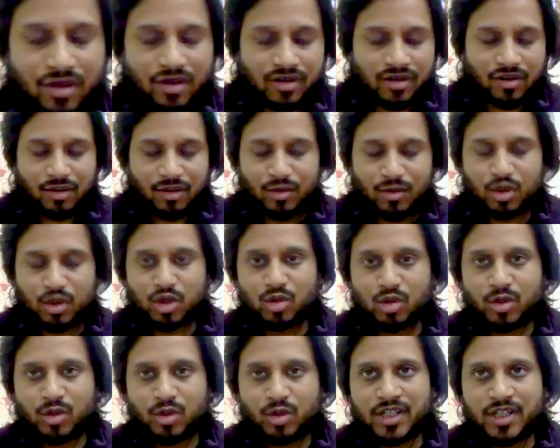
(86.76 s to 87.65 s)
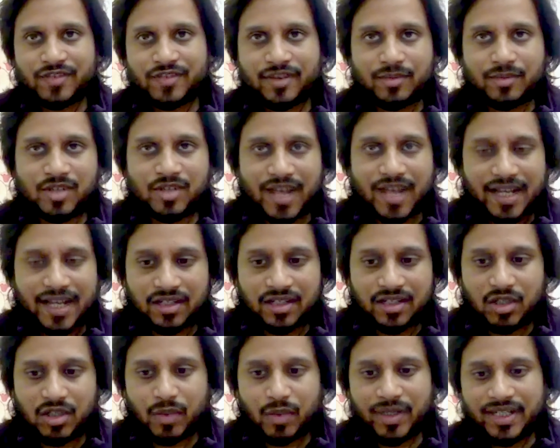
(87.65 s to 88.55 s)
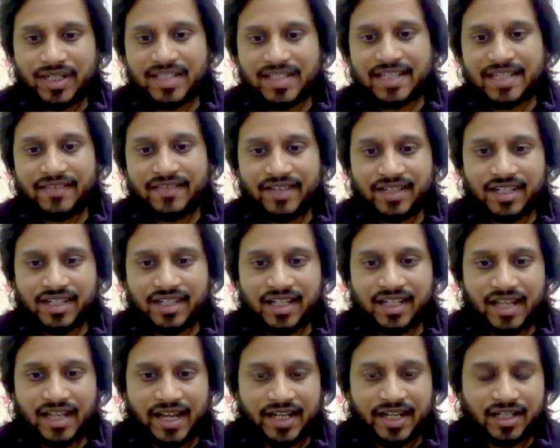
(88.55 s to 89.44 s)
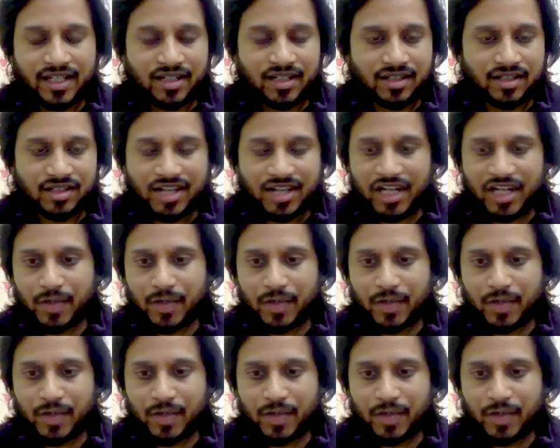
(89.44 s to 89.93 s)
almost 2 years, from Jan 2017 and Jan